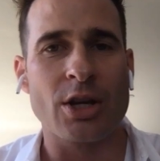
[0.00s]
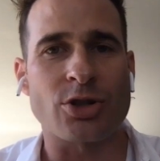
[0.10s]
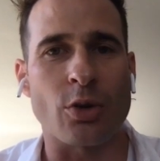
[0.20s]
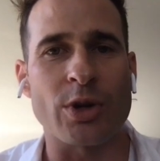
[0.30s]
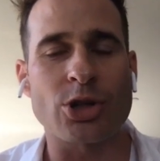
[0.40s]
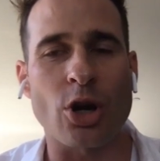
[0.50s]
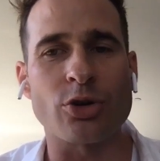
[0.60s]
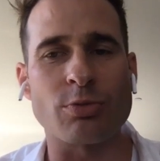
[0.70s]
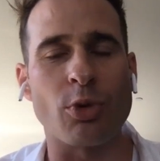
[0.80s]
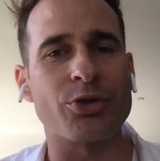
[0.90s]
So we
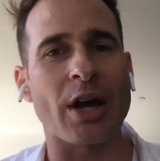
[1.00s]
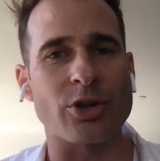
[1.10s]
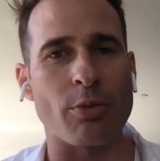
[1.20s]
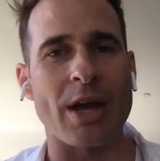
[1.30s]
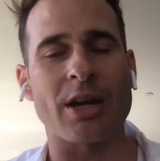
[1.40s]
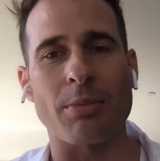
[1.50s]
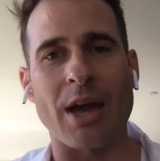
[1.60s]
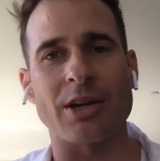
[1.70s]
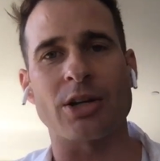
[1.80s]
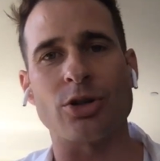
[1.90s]
chose multi-domain
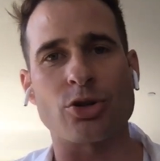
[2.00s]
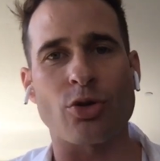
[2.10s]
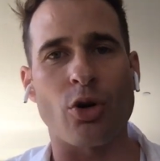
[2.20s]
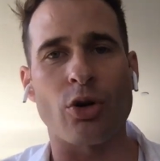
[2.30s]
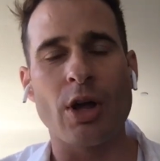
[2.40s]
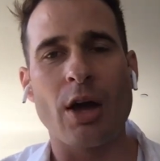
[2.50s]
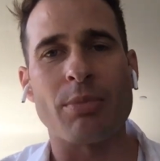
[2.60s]
command and control